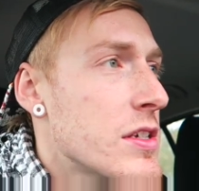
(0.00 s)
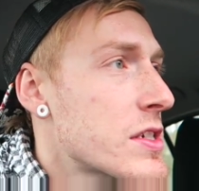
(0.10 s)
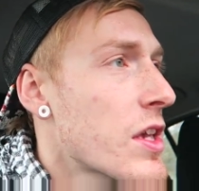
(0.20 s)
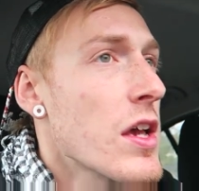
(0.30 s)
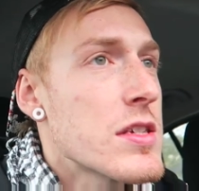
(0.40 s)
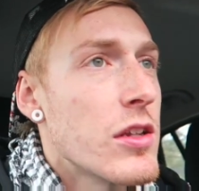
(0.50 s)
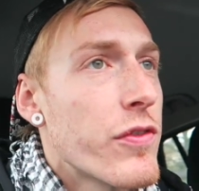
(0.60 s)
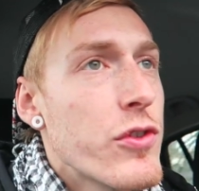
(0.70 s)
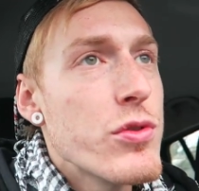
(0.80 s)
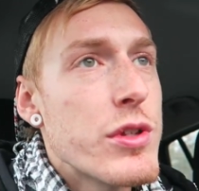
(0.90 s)
discussing
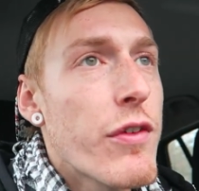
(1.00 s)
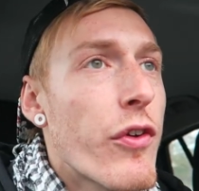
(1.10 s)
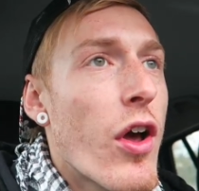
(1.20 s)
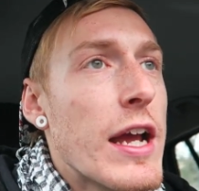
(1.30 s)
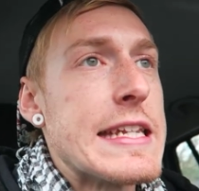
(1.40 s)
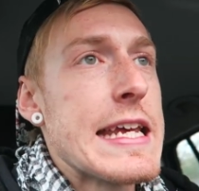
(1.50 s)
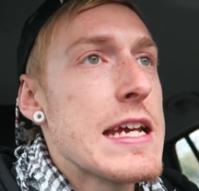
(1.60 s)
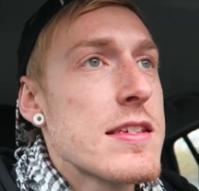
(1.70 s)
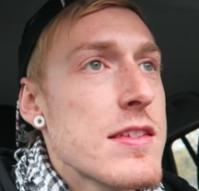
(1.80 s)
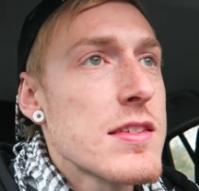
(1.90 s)
a few different
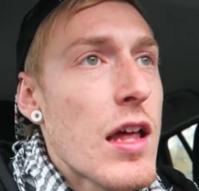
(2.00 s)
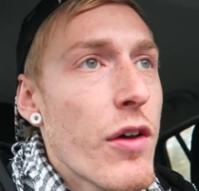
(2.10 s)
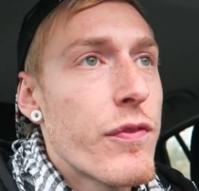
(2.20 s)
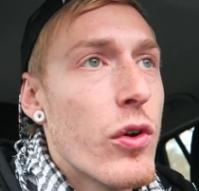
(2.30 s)
ideas and stuff,